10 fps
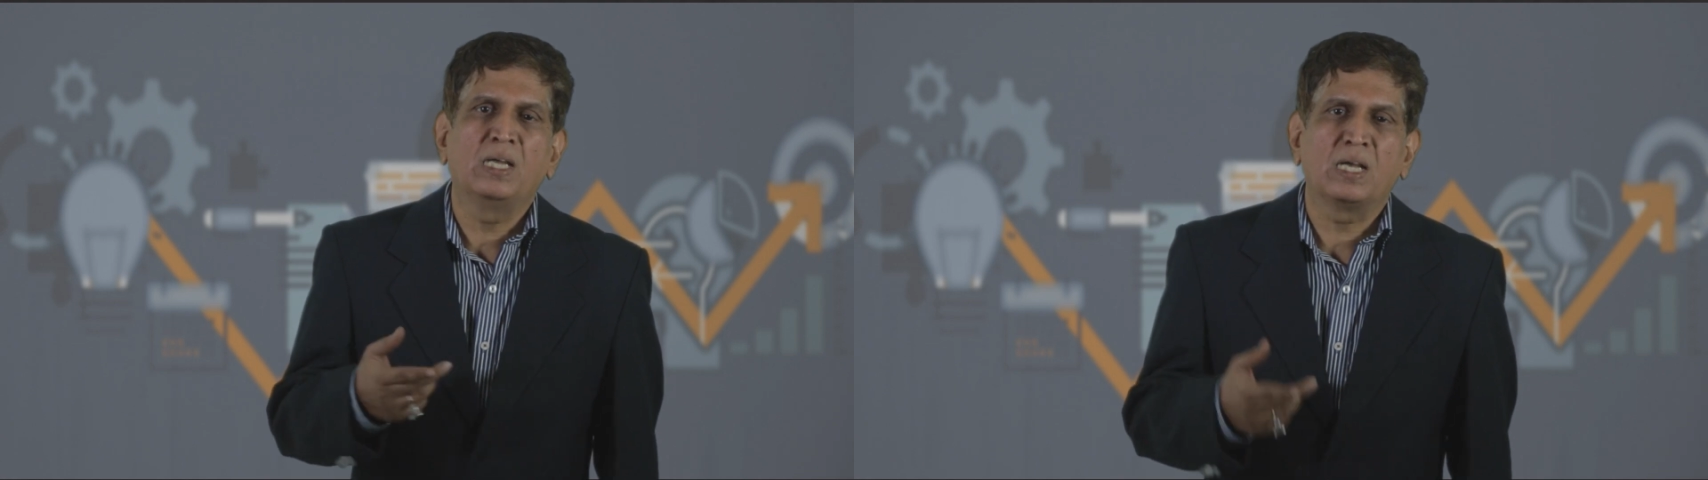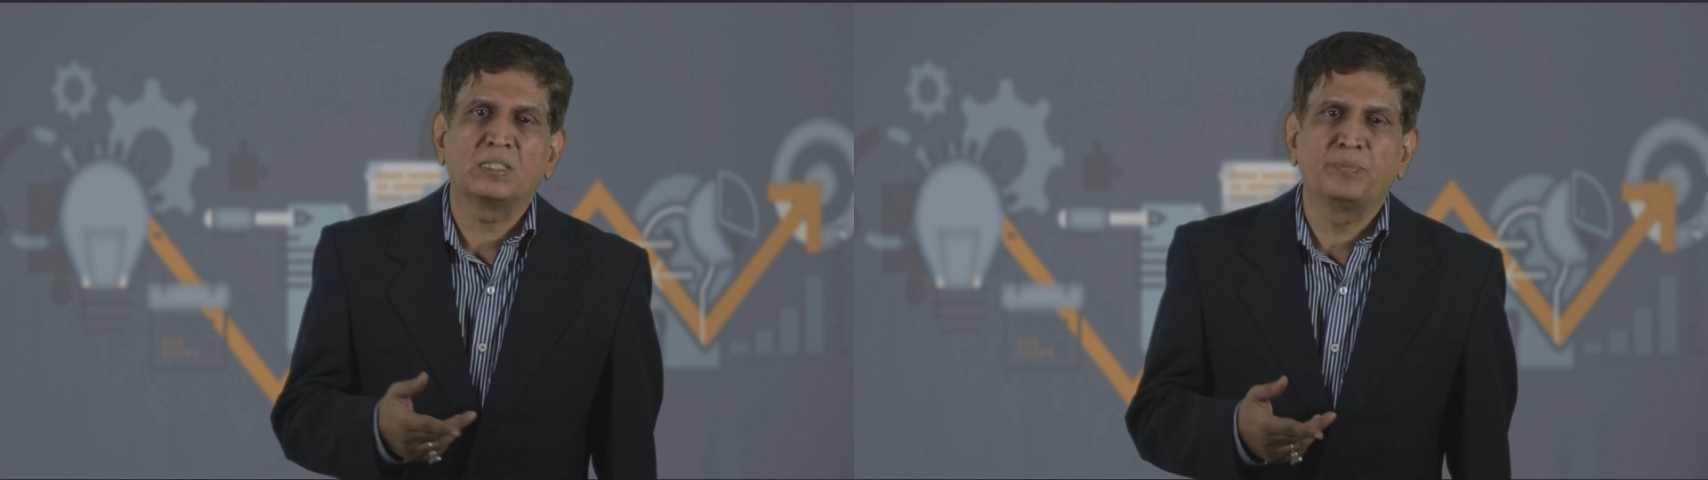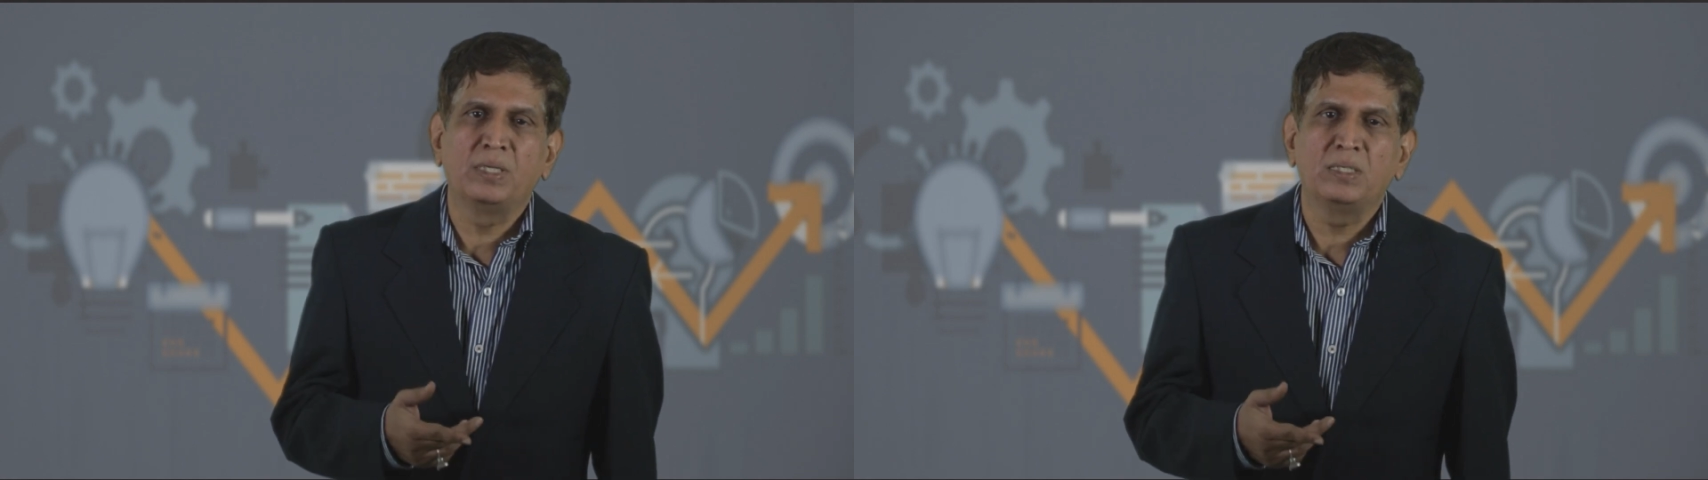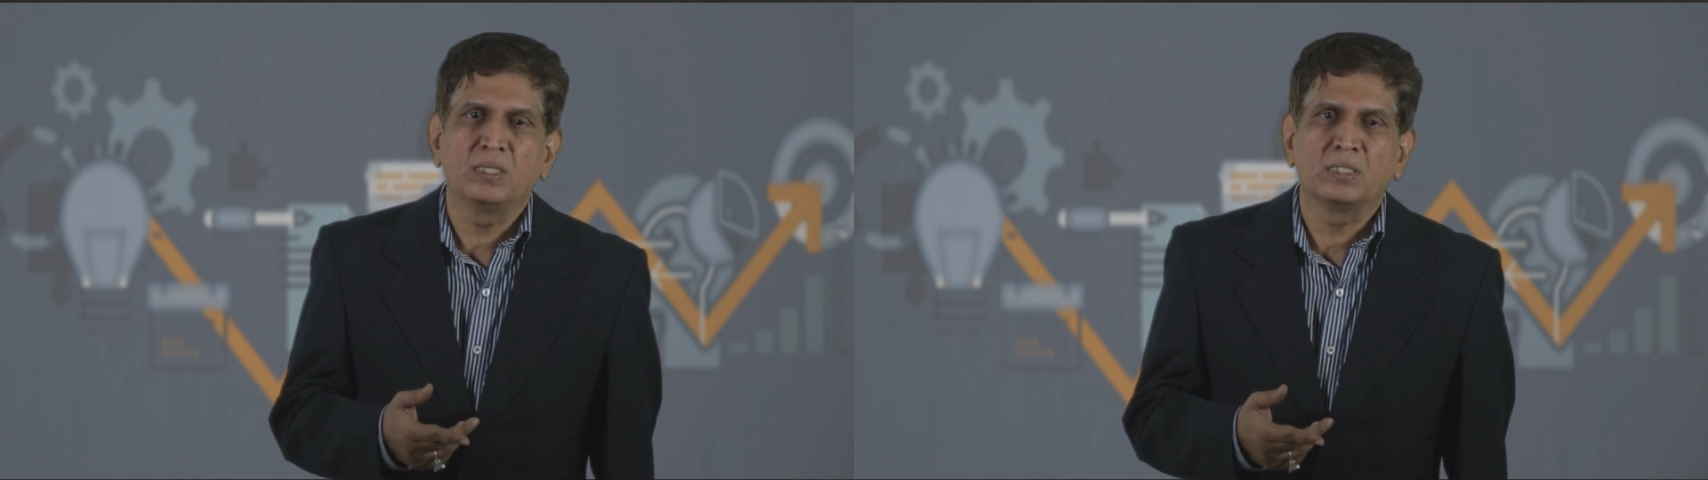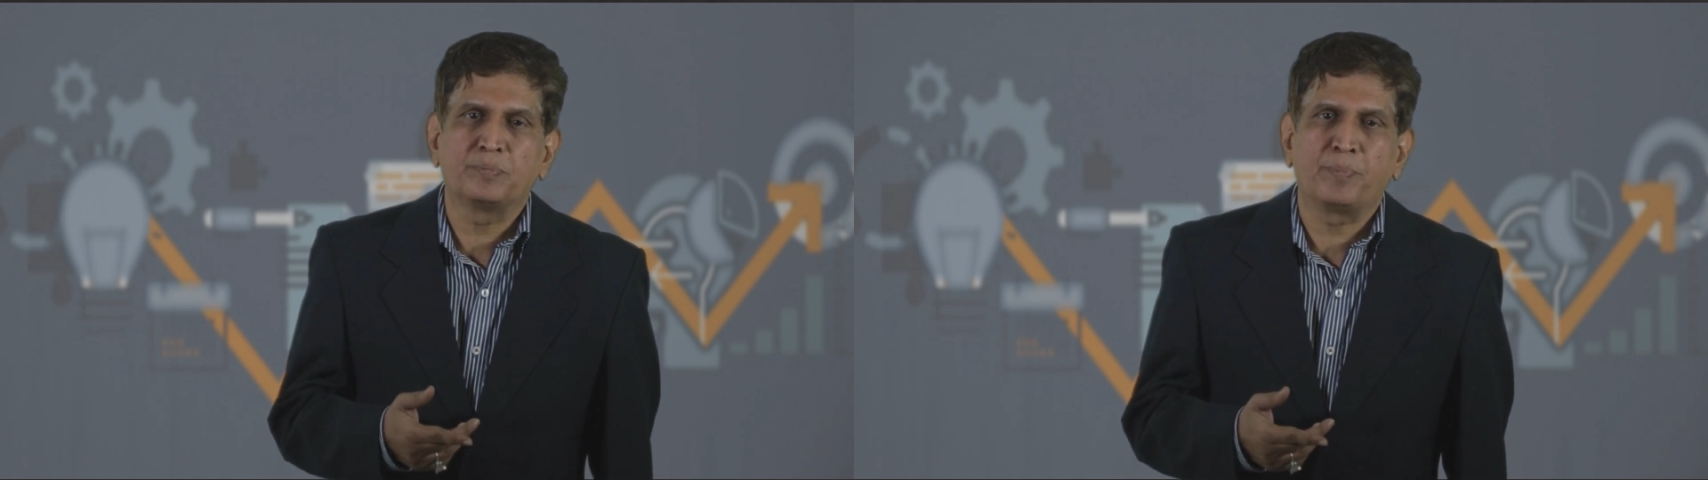has
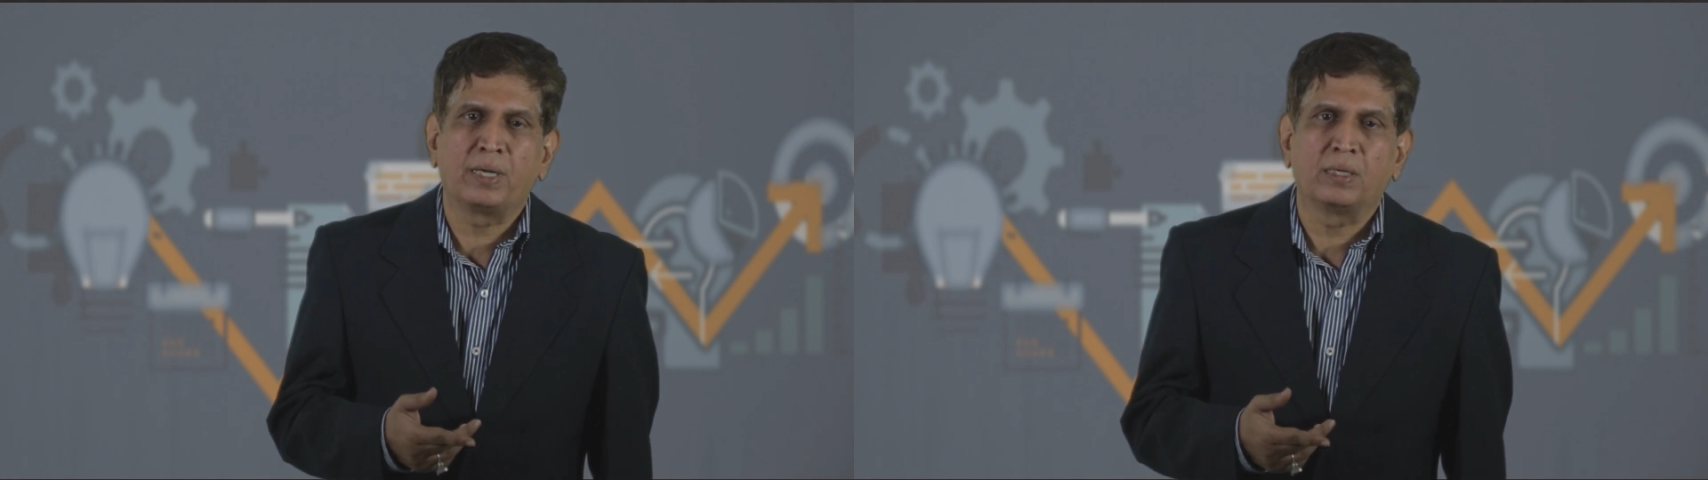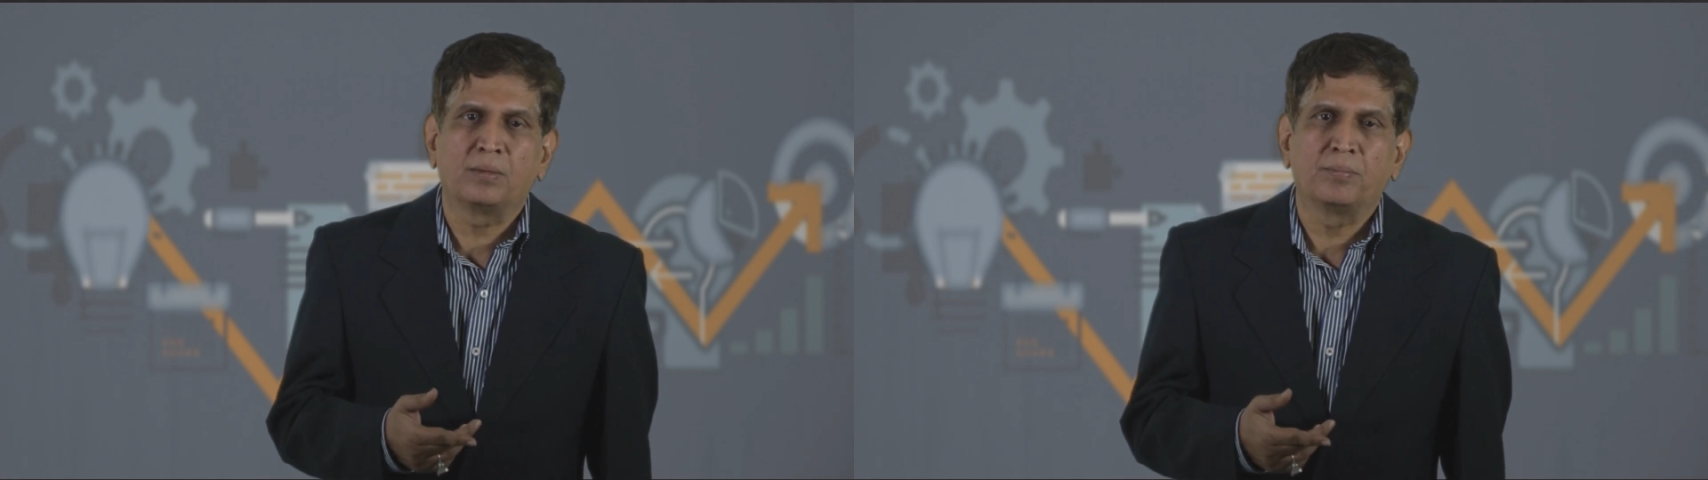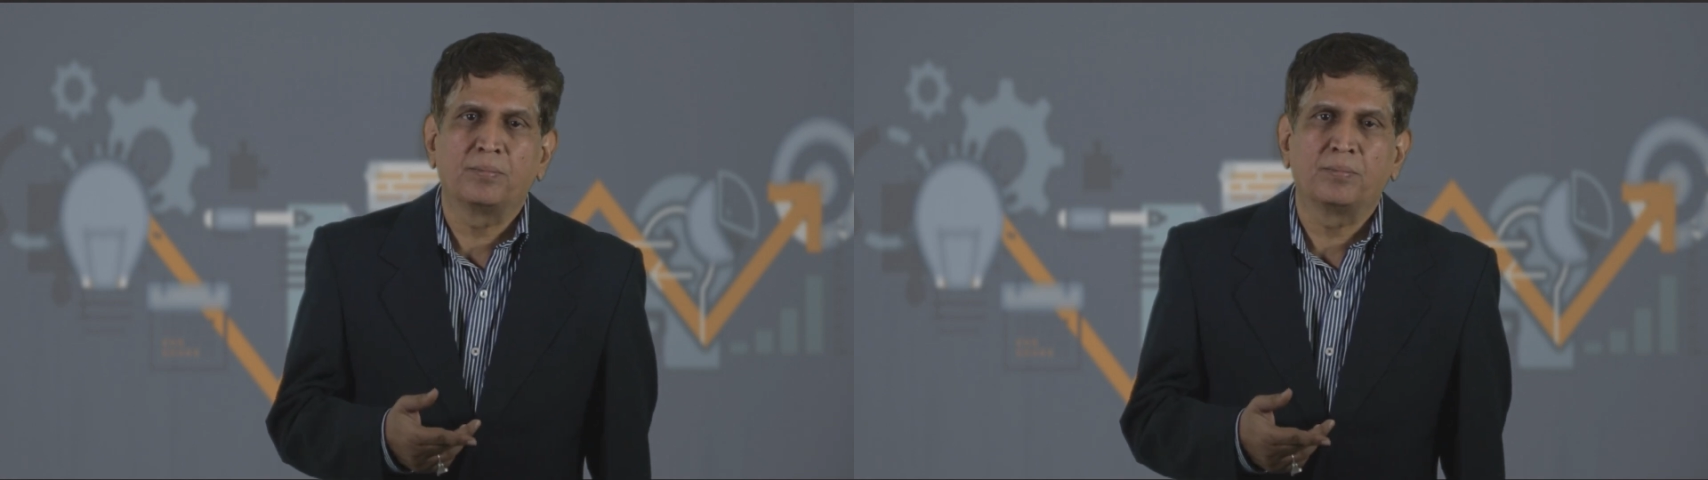been spent.